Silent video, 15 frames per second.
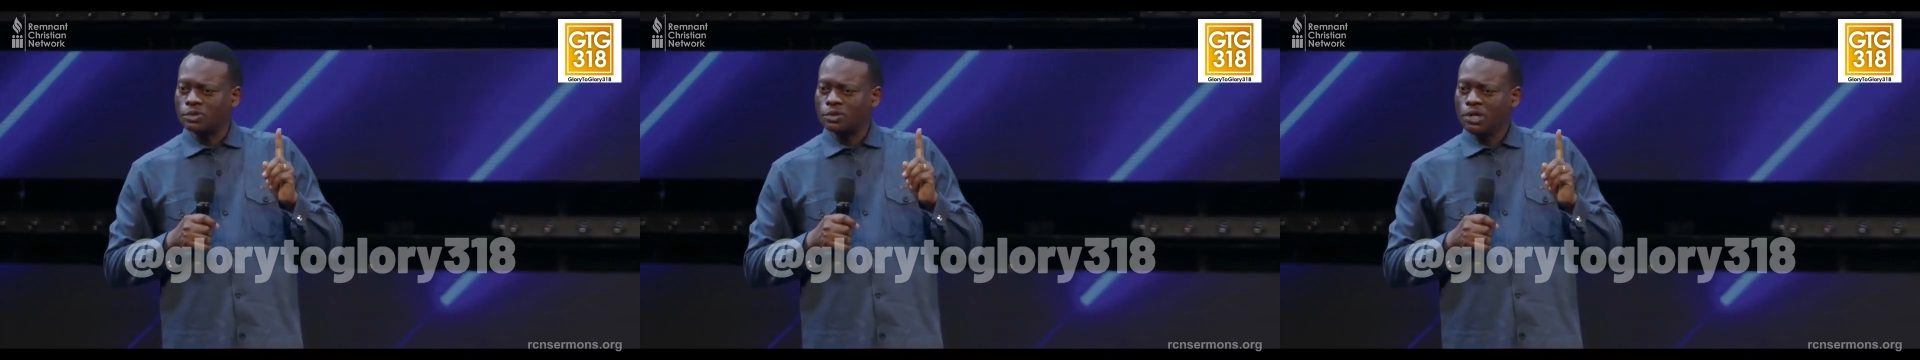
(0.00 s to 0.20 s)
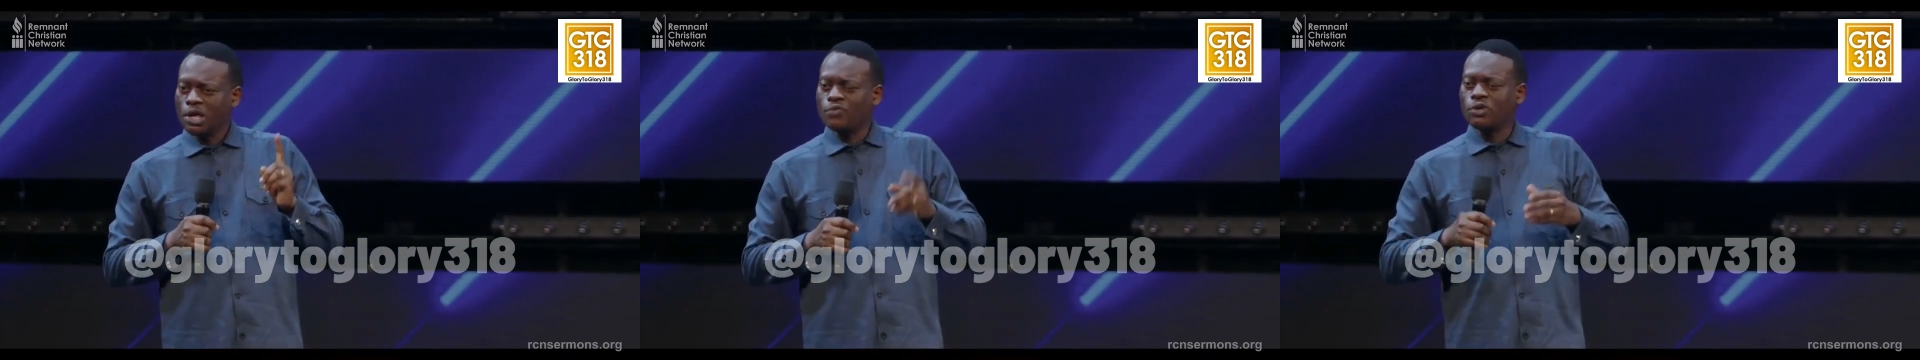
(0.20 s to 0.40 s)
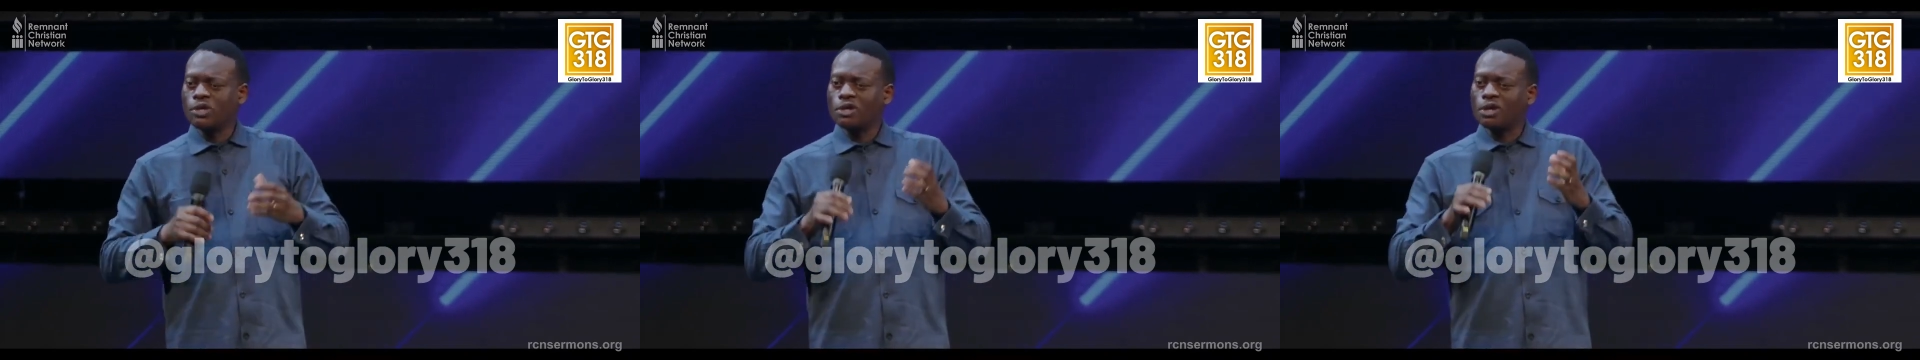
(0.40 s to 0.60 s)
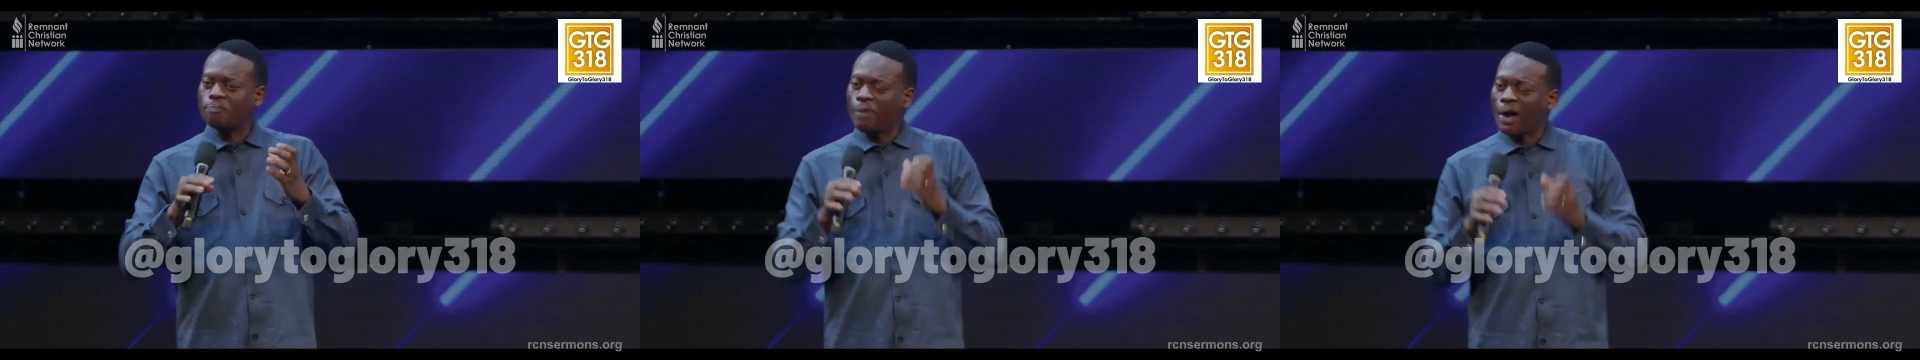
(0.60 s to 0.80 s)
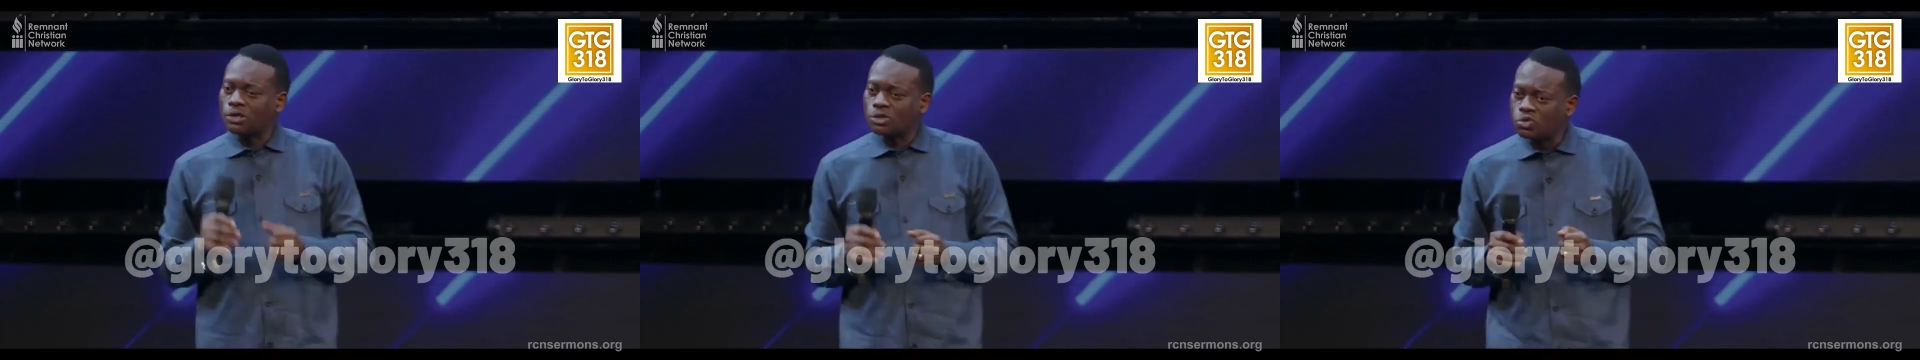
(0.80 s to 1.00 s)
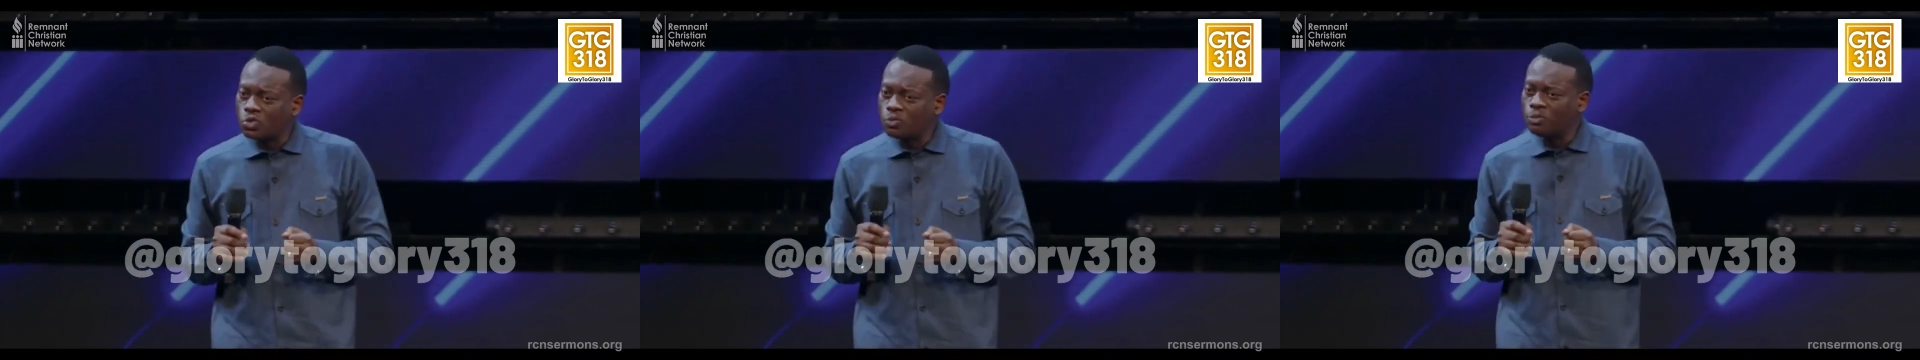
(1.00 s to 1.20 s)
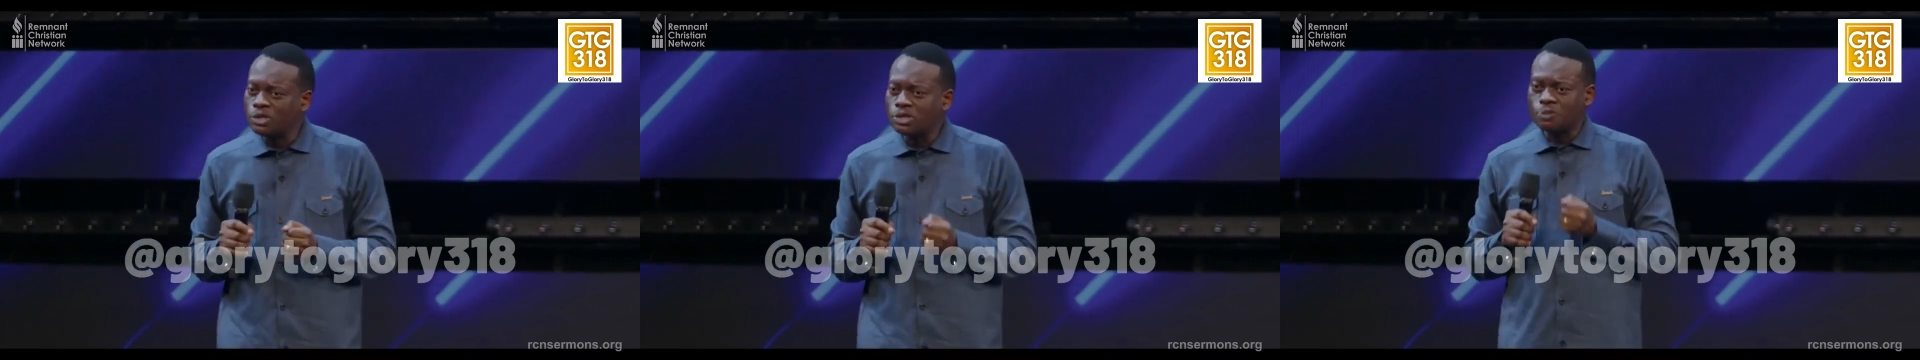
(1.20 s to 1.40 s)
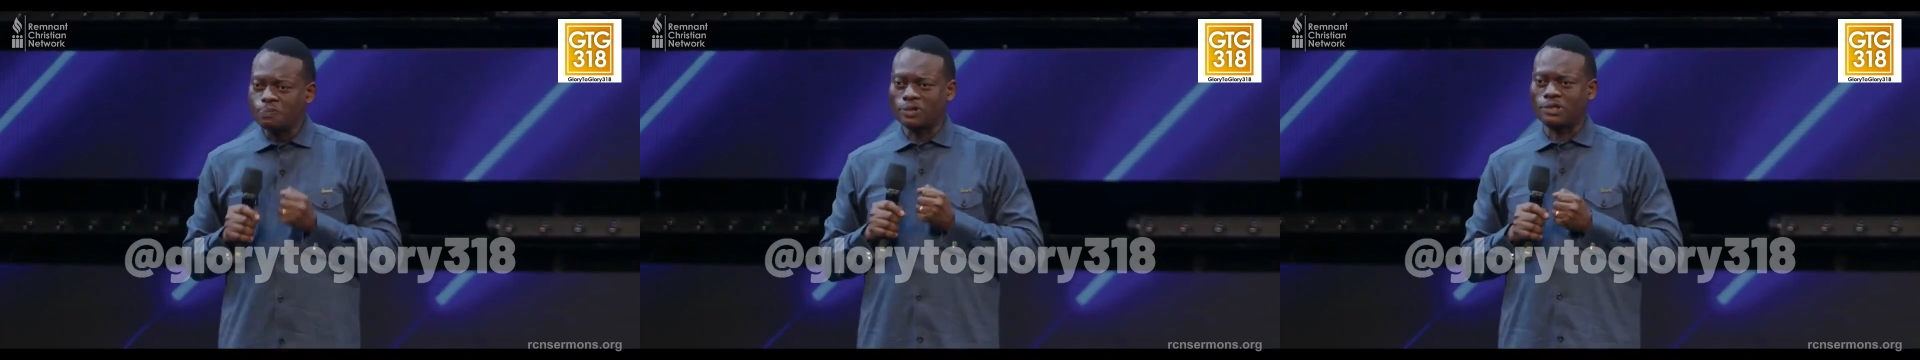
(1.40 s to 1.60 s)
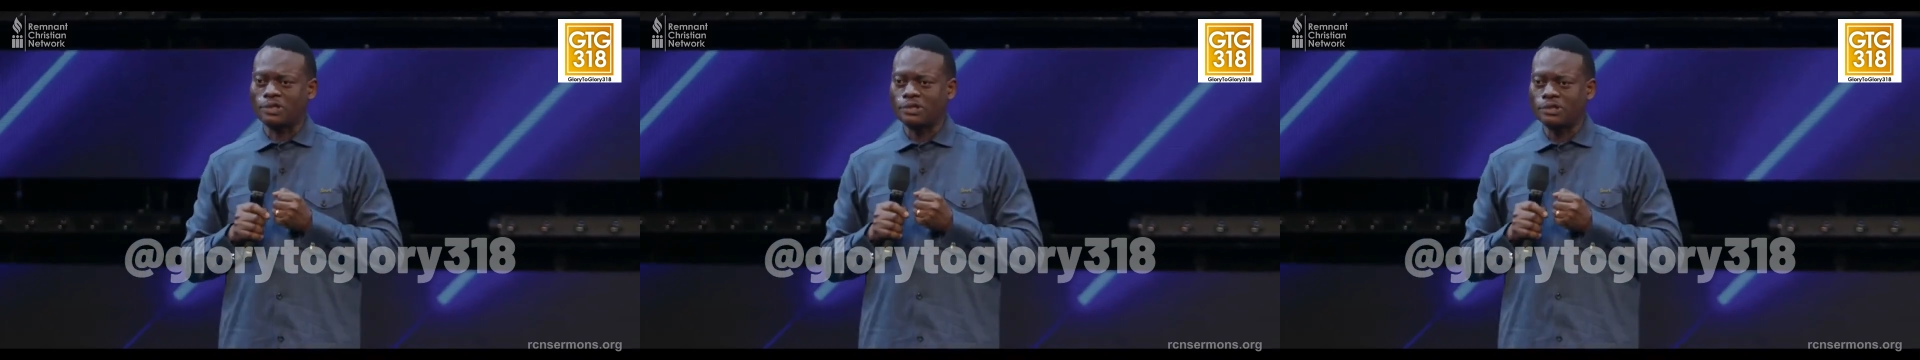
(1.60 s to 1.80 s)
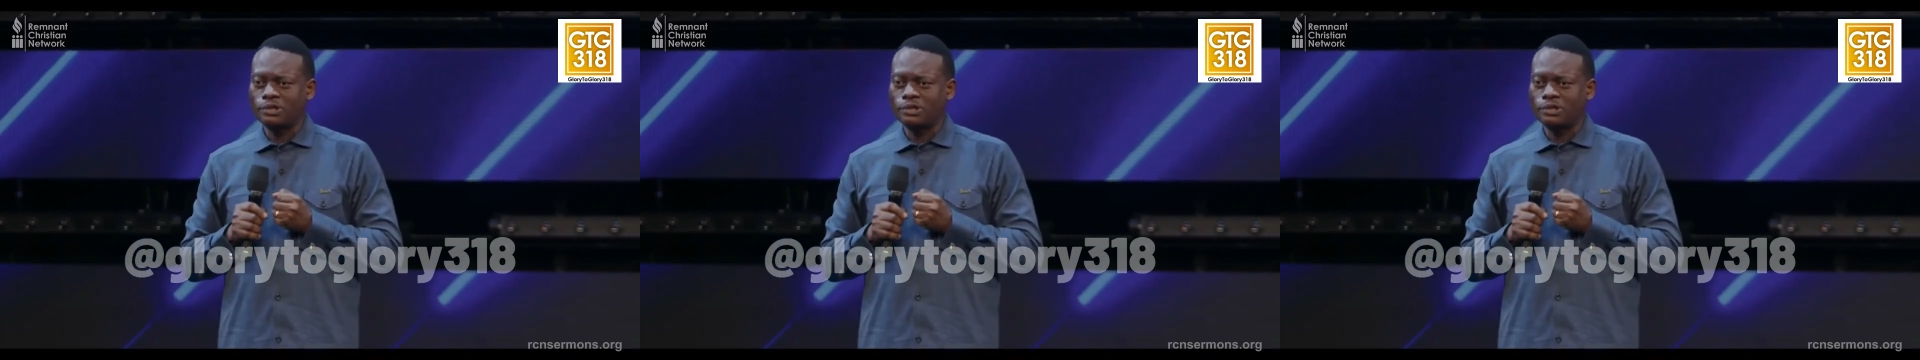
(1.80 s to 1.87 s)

Even in the bathroom, he's speaking.